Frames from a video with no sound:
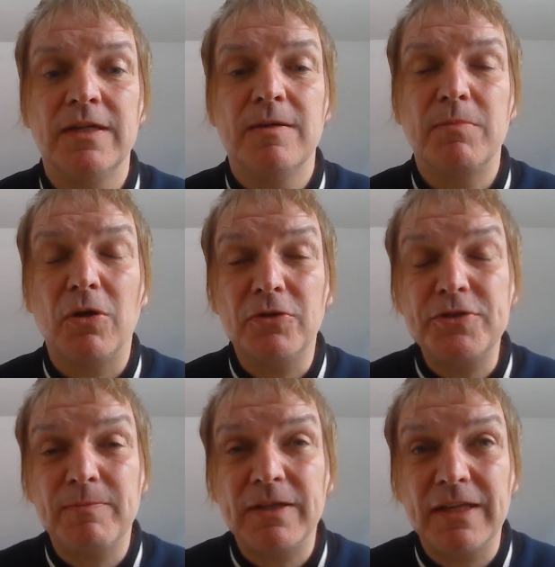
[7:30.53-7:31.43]
But
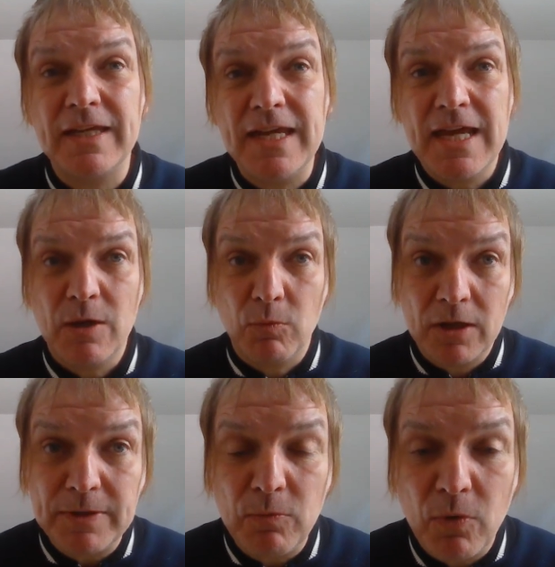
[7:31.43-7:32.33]
ultimately, it will
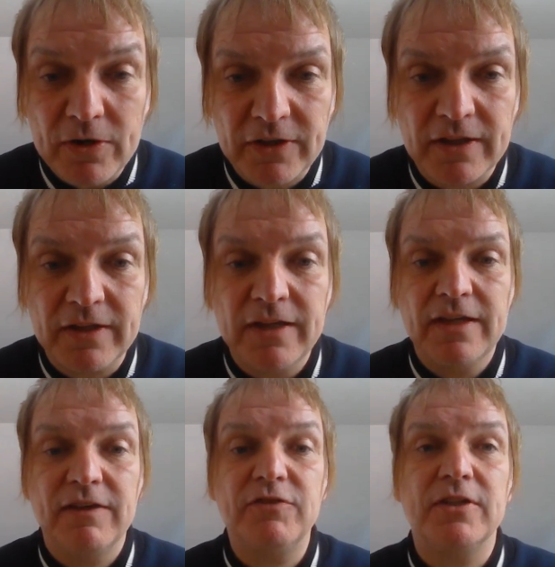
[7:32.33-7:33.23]
be worth it
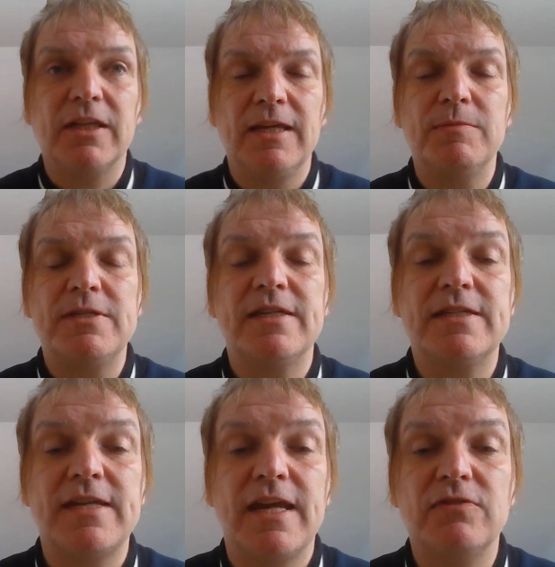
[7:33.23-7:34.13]
if the claim is
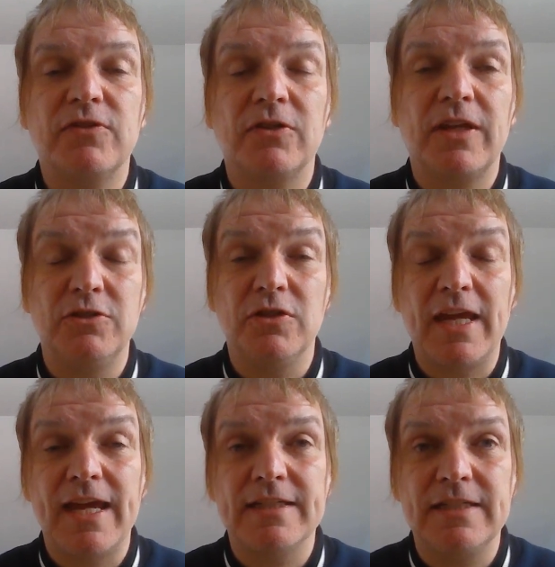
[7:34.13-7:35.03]
successful and you
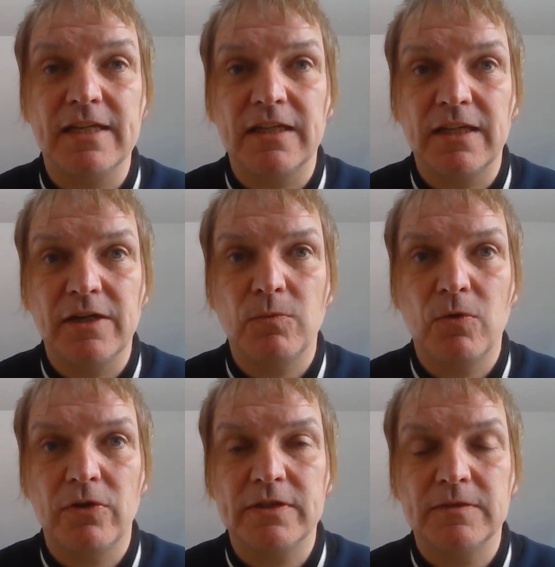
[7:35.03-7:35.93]
get a DLA
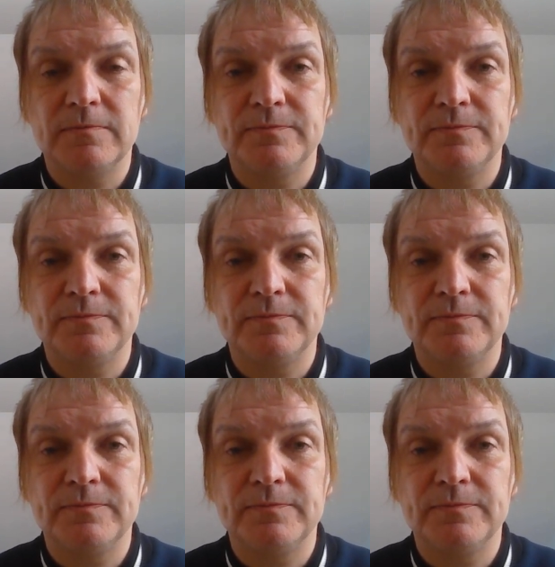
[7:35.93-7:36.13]
award.